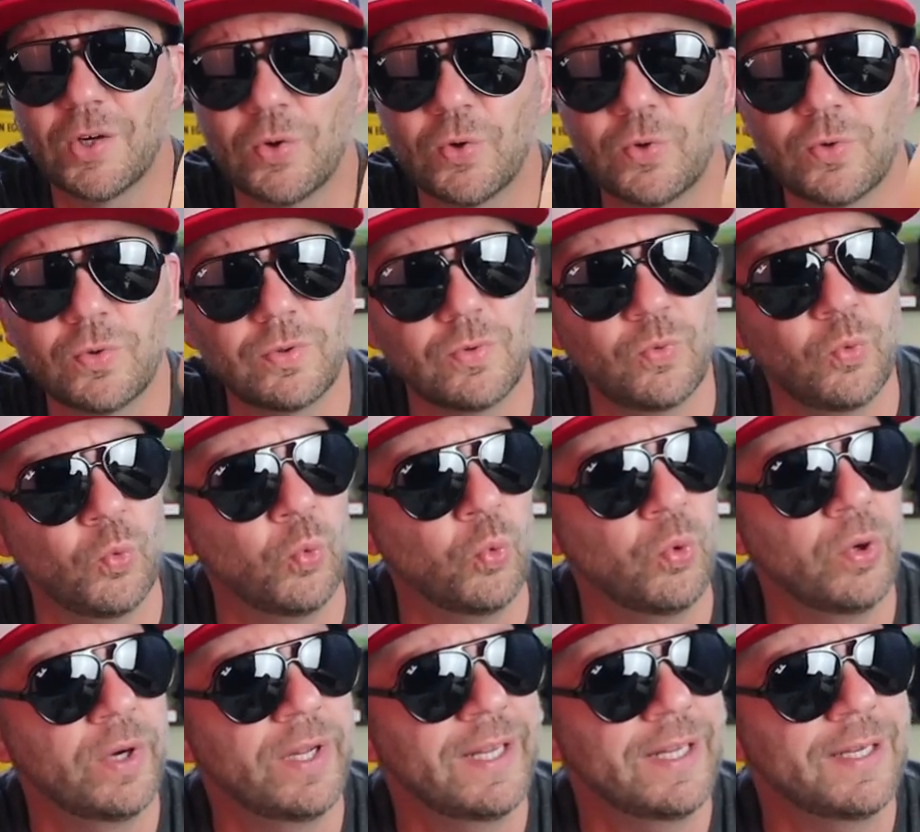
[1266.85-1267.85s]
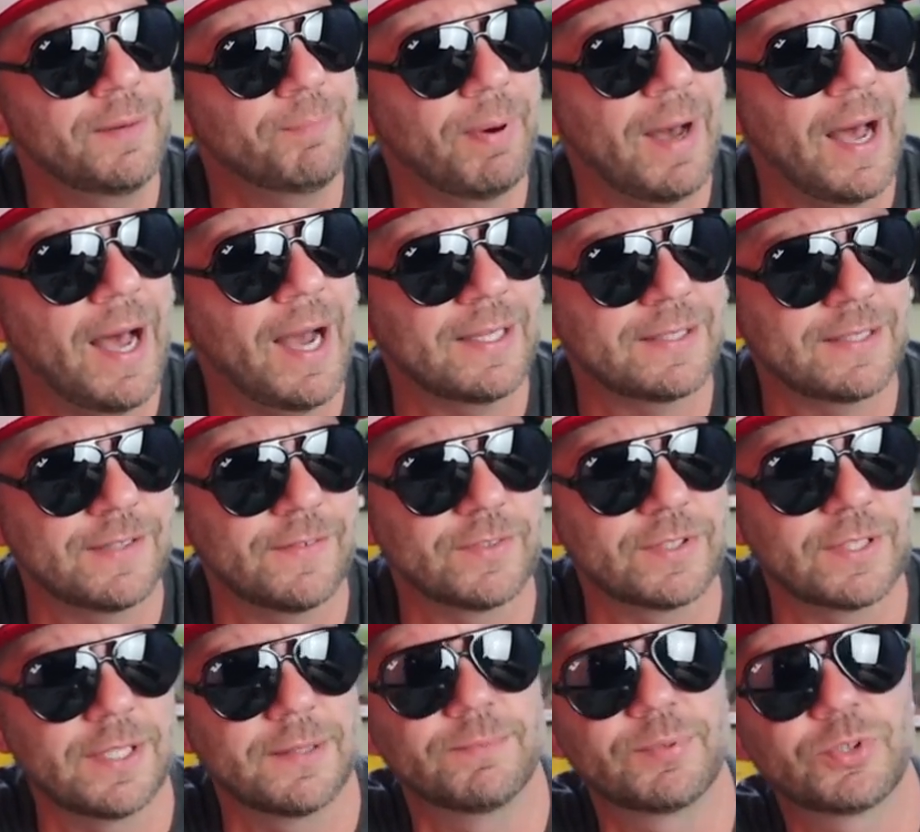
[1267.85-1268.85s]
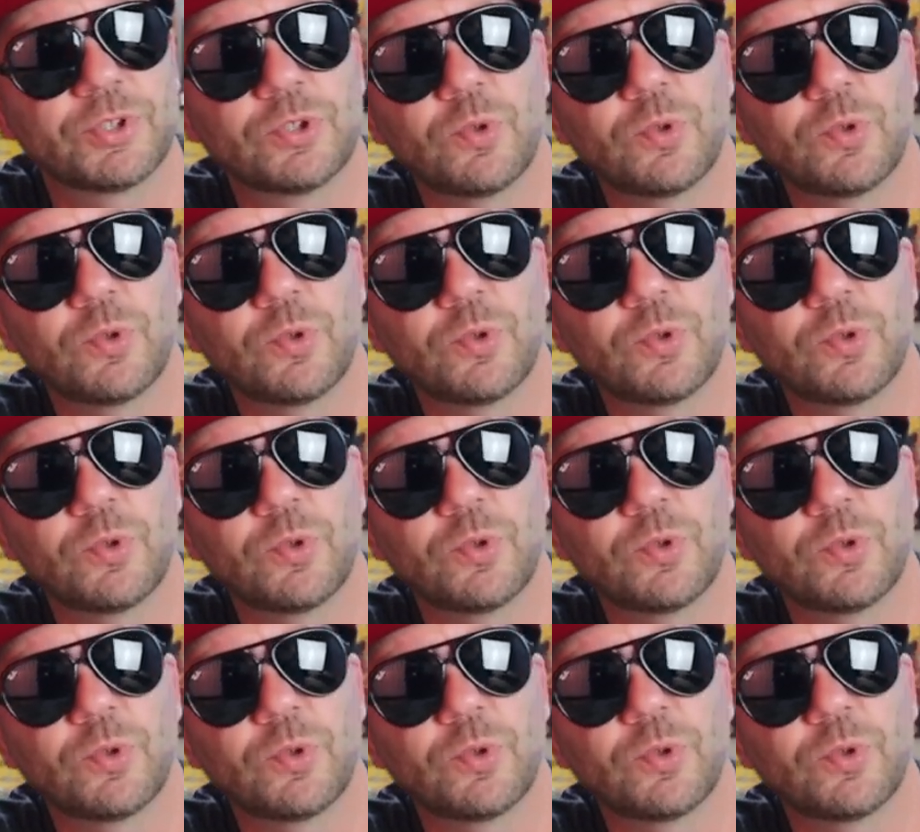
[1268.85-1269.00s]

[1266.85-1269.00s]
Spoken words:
old wooden box of some